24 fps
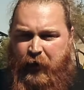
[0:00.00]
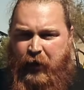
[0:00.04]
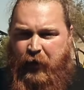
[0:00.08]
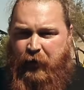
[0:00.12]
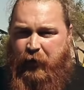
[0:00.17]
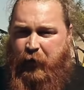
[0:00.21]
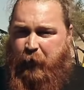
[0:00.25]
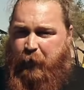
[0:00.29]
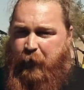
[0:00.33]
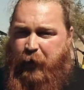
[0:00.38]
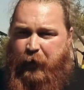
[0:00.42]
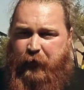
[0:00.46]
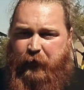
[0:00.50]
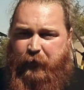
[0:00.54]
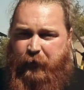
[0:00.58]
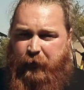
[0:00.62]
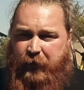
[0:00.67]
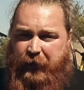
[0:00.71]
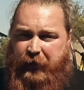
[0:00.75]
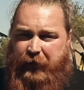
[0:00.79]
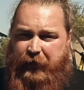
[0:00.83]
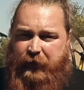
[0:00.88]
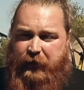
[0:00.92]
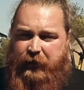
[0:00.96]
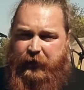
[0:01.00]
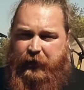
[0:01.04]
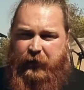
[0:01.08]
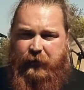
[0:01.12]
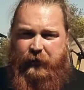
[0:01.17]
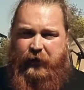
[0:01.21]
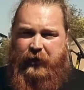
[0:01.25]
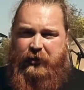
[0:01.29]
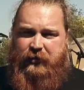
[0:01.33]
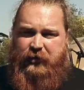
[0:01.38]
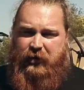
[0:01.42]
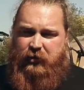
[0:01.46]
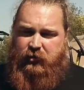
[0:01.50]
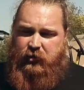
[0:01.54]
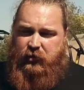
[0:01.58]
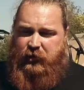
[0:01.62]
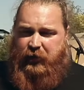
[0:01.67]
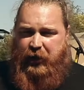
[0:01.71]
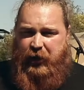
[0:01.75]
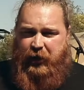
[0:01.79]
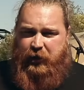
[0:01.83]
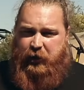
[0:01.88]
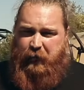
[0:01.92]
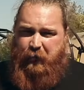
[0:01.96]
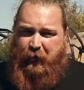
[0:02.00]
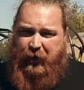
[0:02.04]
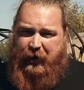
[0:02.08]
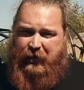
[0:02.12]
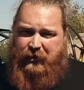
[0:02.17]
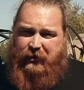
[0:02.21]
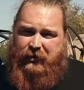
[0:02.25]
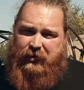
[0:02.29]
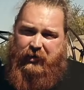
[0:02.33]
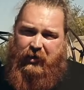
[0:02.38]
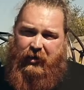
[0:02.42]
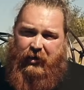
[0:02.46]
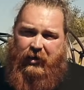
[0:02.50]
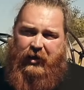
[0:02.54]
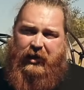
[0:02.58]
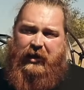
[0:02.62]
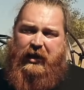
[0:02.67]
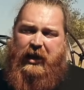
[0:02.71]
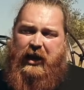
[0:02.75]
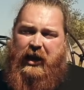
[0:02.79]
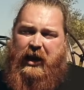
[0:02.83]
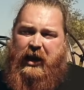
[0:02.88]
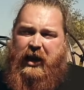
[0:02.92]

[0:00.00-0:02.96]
They're both really good units. It just kind of depends on